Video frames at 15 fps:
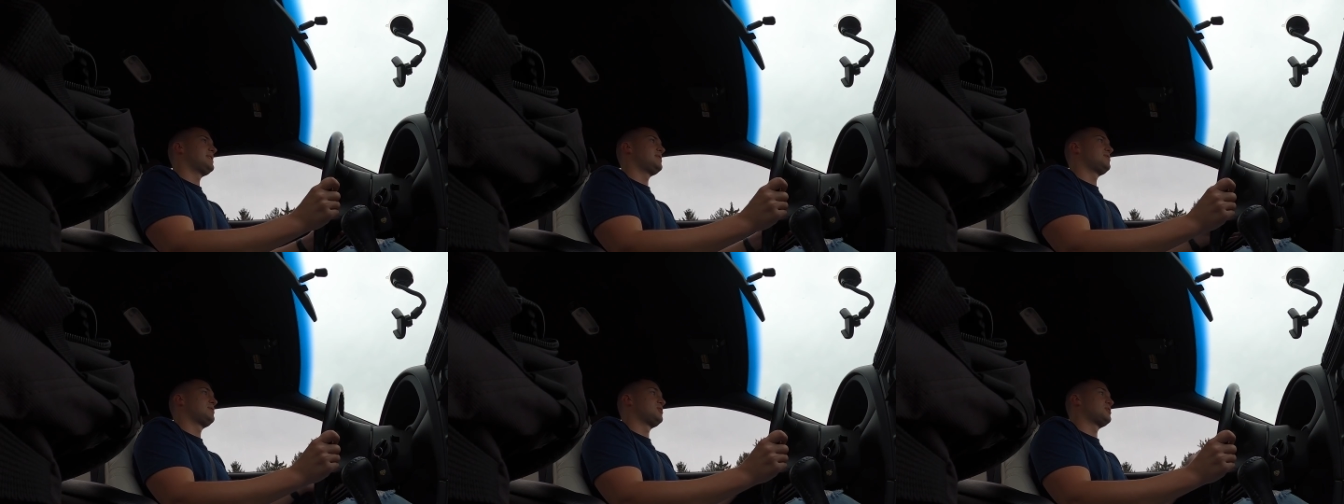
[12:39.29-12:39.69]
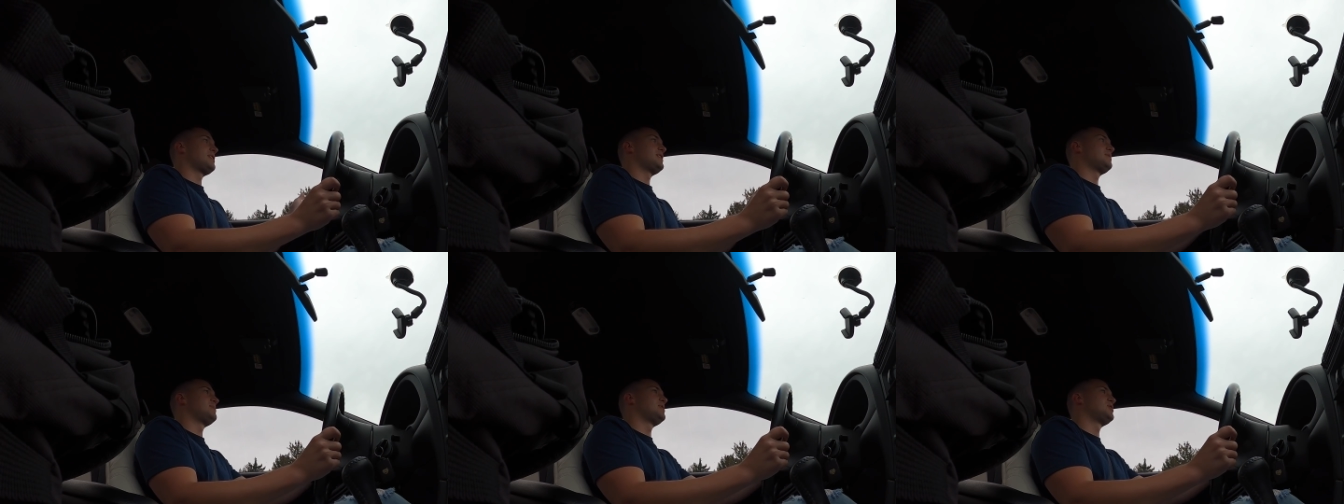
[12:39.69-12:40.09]
It's the
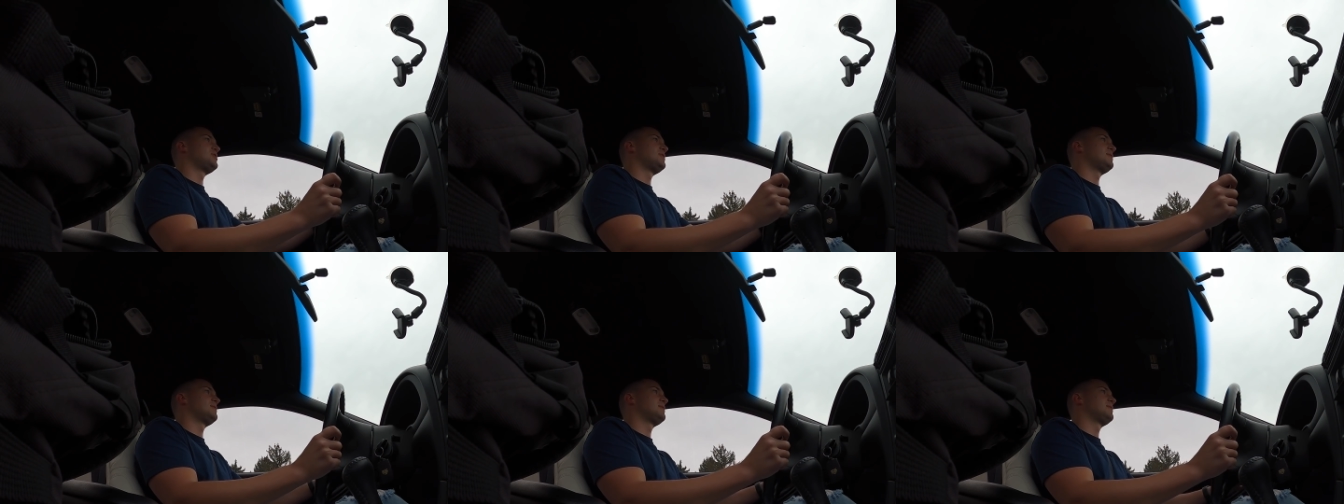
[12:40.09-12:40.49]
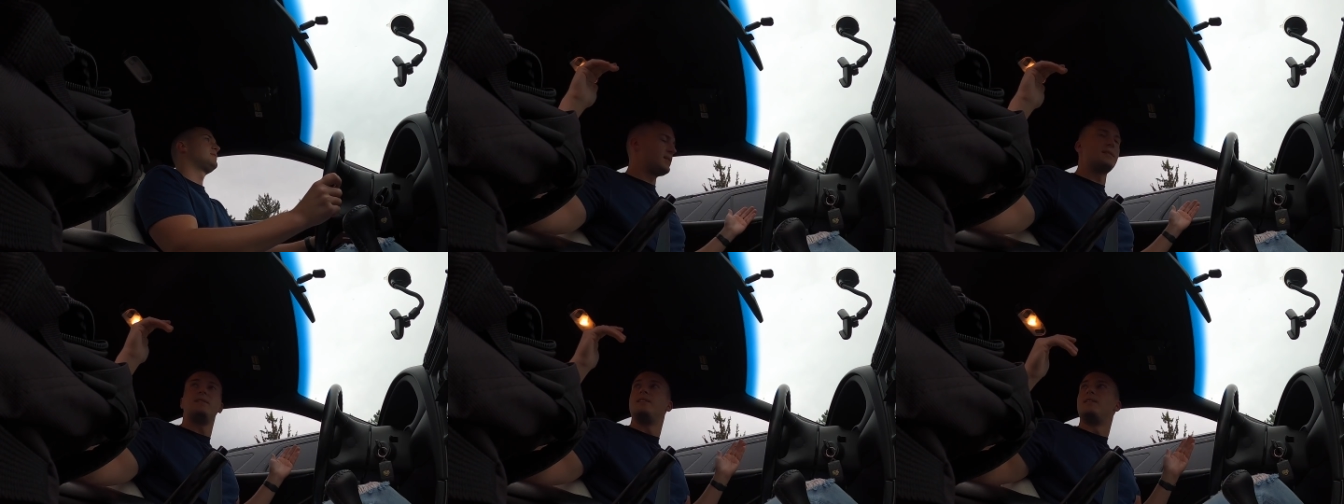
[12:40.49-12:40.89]
transmission.
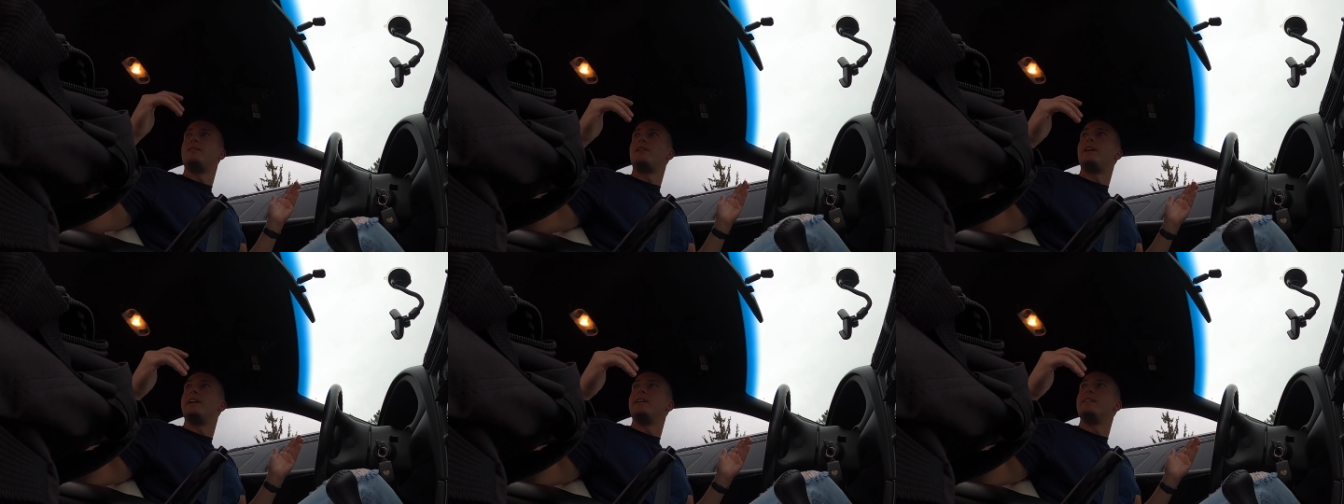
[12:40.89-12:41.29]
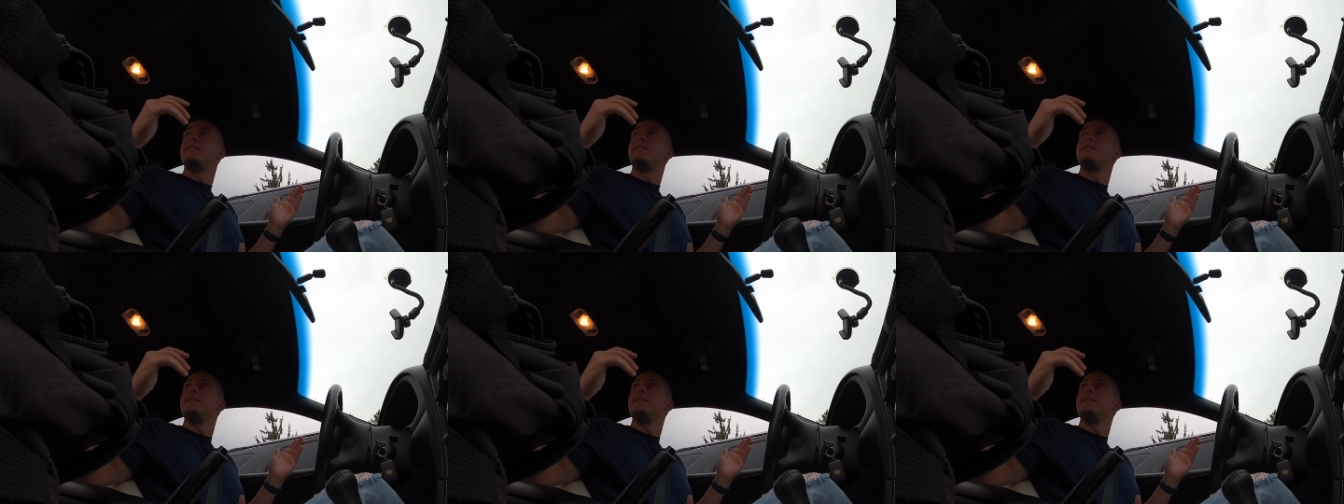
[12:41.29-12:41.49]
All right.